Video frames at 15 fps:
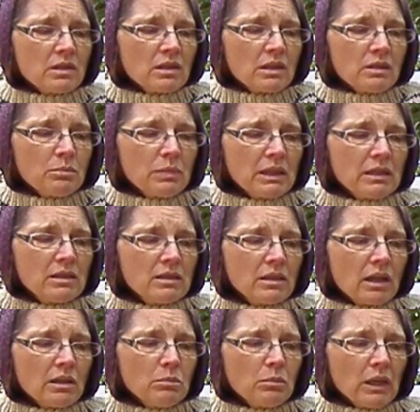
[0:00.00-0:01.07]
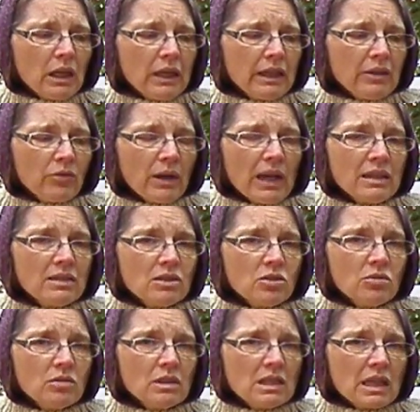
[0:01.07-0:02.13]
they'd be done by grad
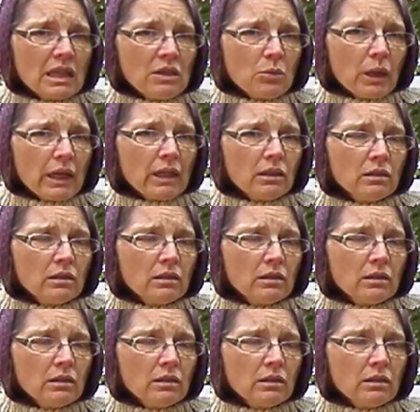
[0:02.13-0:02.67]
students anyway. Mm